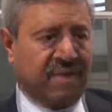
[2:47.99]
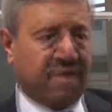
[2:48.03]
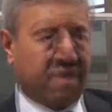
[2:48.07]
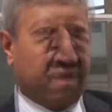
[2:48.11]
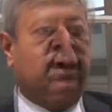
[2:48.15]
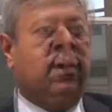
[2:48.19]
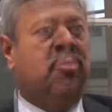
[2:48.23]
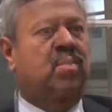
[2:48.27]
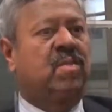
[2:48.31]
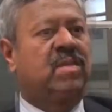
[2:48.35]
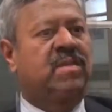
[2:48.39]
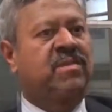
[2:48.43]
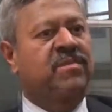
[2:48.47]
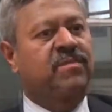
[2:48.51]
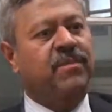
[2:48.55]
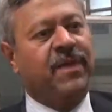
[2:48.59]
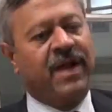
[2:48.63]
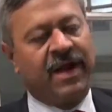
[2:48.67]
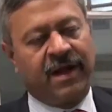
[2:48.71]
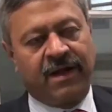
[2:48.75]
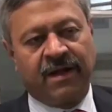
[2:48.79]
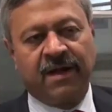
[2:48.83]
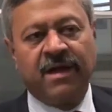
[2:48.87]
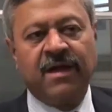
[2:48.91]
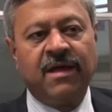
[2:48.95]
I would
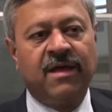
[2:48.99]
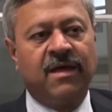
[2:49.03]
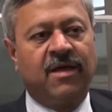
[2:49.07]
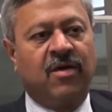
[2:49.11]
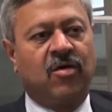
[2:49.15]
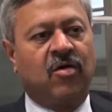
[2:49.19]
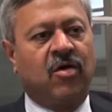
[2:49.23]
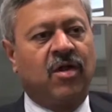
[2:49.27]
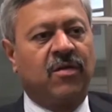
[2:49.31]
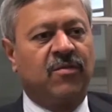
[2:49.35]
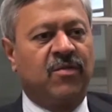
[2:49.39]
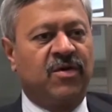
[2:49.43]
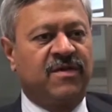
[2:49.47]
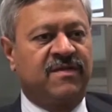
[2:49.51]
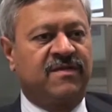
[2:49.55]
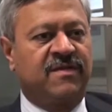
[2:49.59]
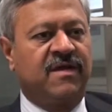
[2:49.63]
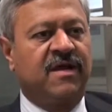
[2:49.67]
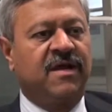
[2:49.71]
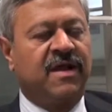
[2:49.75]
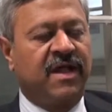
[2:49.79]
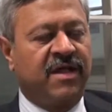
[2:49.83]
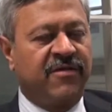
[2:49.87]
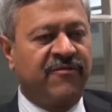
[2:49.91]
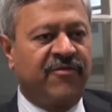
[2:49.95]
spend almost
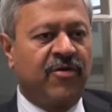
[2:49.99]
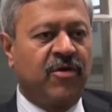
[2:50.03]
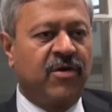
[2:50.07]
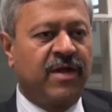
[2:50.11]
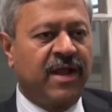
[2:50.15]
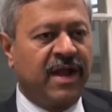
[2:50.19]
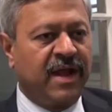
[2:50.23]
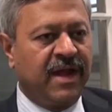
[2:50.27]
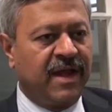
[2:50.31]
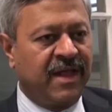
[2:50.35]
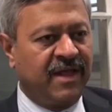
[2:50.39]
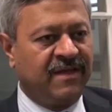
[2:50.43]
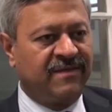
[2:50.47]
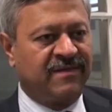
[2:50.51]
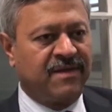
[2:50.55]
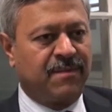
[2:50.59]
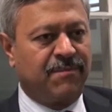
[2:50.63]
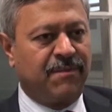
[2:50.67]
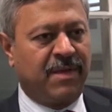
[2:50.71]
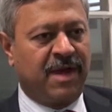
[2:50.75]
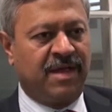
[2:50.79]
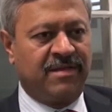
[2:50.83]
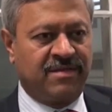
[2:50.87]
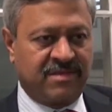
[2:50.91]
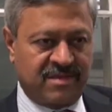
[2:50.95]
13, 14 days a
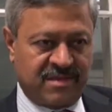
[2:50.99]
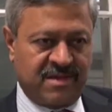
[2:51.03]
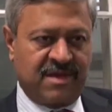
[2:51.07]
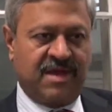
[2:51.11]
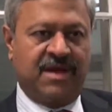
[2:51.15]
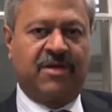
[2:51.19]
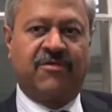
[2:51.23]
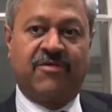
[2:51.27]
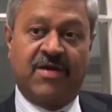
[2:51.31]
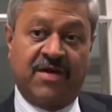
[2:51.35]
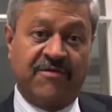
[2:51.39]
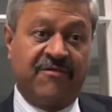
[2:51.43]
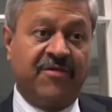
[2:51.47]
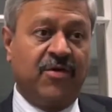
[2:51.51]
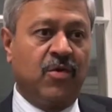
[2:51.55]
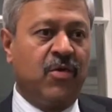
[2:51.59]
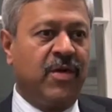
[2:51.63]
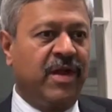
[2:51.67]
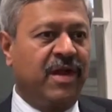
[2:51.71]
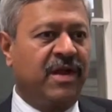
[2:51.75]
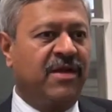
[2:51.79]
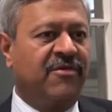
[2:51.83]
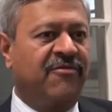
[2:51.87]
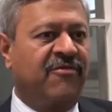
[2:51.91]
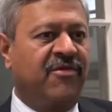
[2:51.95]
month in
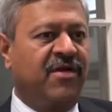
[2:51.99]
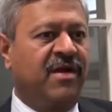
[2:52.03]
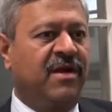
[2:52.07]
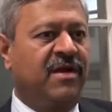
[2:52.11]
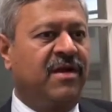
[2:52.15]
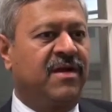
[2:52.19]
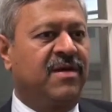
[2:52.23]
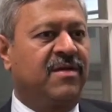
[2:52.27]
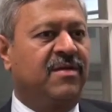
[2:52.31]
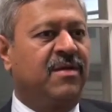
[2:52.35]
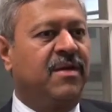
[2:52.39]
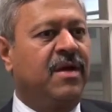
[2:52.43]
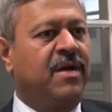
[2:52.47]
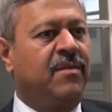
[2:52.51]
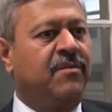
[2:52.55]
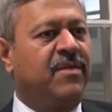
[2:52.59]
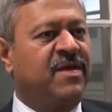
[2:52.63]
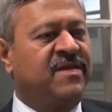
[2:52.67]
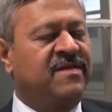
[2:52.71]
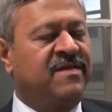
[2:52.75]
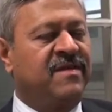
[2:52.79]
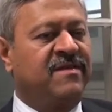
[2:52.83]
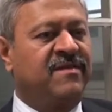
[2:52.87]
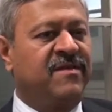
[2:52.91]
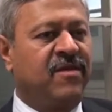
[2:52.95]
reviewing different
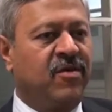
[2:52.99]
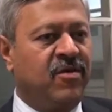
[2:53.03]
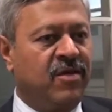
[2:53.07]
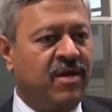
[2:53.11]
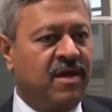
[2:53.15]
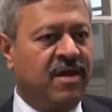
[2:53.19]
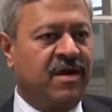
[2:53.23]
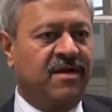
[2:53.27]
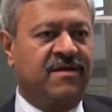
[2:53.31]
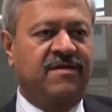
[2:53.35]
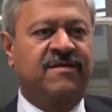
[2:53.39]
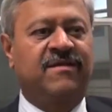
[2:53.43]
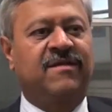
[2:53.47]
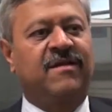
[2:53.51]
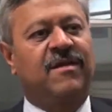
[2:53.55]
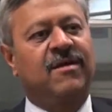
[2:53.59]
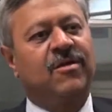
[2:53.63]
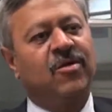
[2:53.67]
business units,